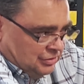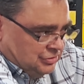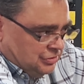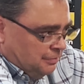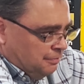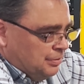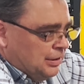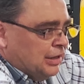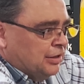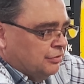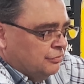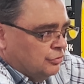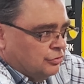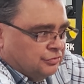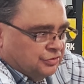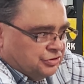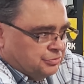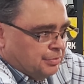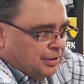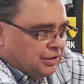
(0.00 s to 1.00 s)
a blend of all these
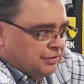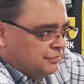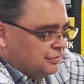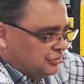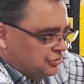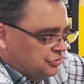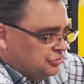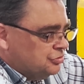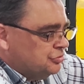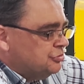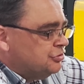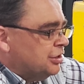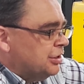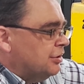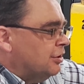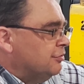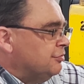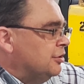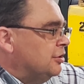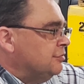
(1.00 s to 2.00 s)
benefits, as you say.
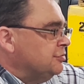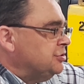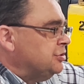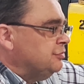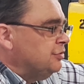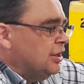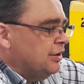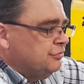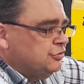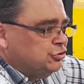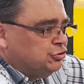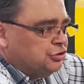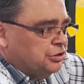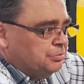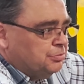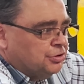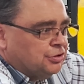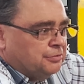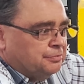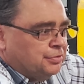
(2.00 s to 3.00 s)
Obviously, the after treatment
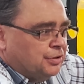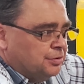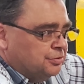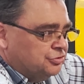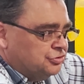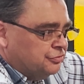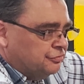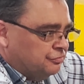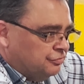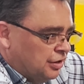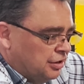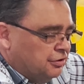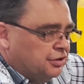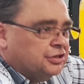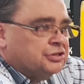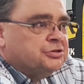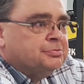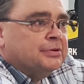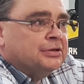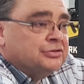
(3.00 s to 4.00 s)
components are very
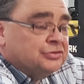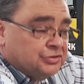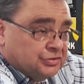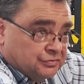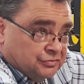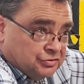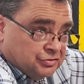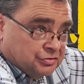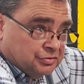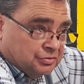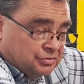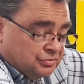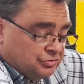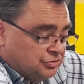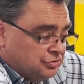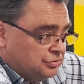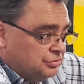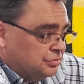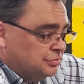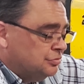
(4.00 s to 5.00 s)
expensive
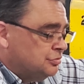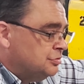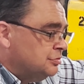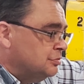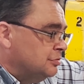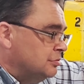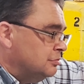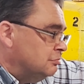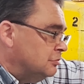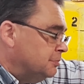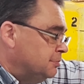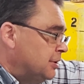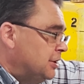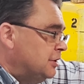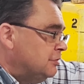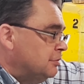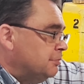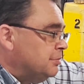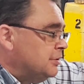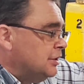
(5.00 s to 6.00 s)
to repair,
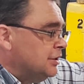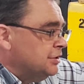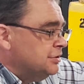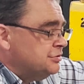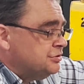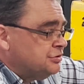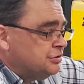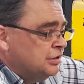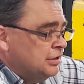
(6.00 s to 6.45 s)
replace.